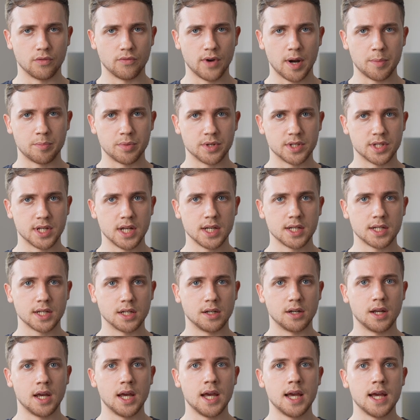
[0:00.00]

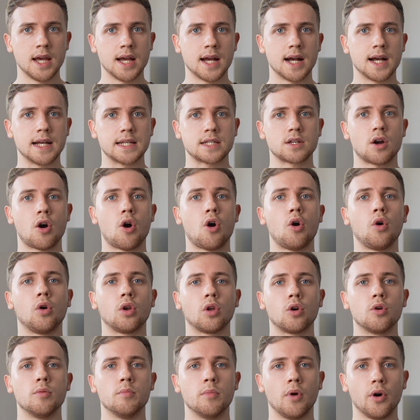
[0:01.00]
represented as
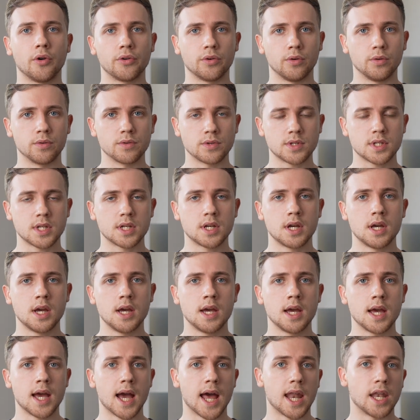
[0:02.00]
hollow models
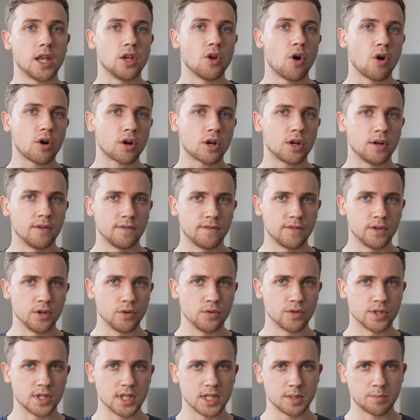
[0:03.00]
and not
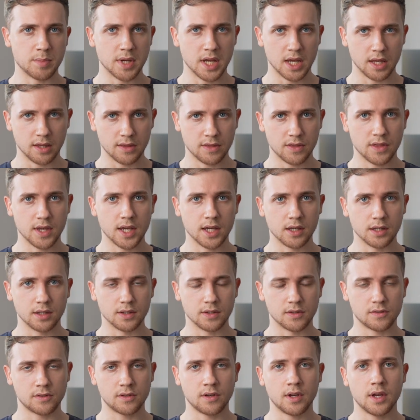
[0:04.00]
confused as being
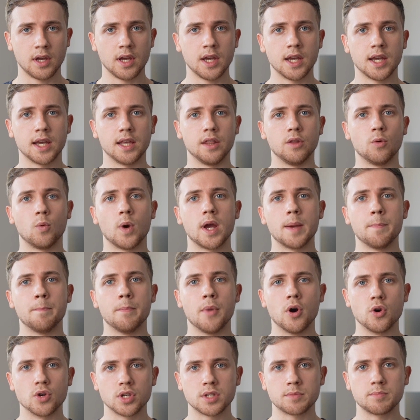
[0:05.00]
things in the way
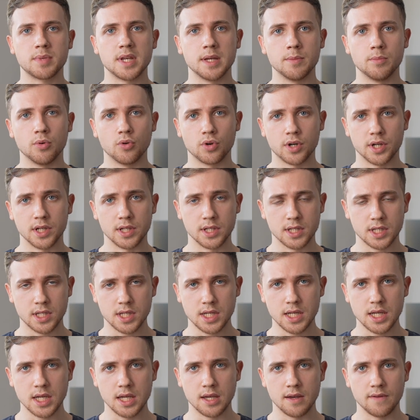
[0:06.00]
most people
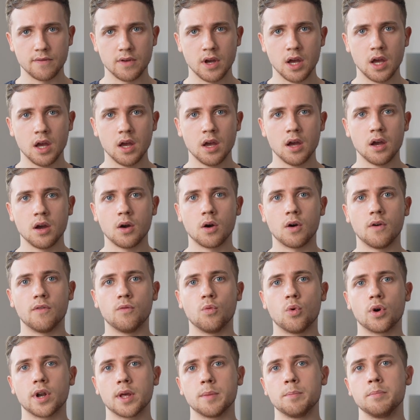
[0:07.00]
conceive of
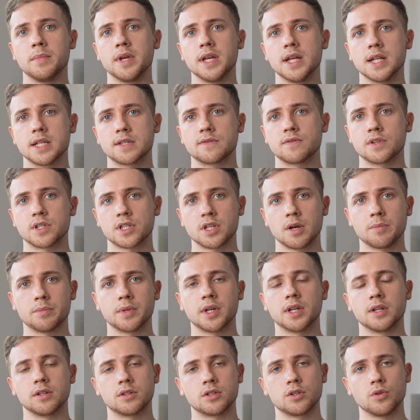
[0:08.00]
what it means for
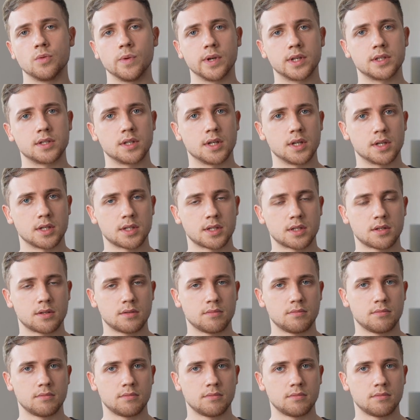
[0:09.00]
something to exist.